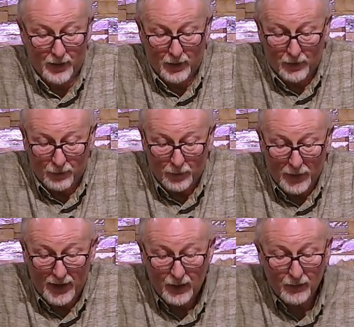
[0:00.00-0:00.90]
For
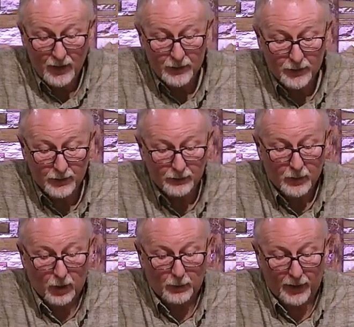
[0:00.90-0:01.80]
many of us,
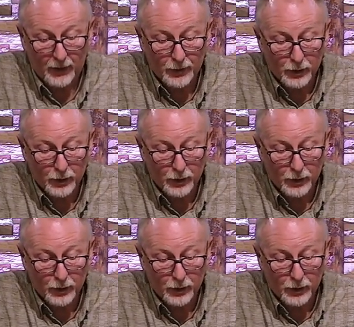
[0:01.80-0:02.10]
our parents are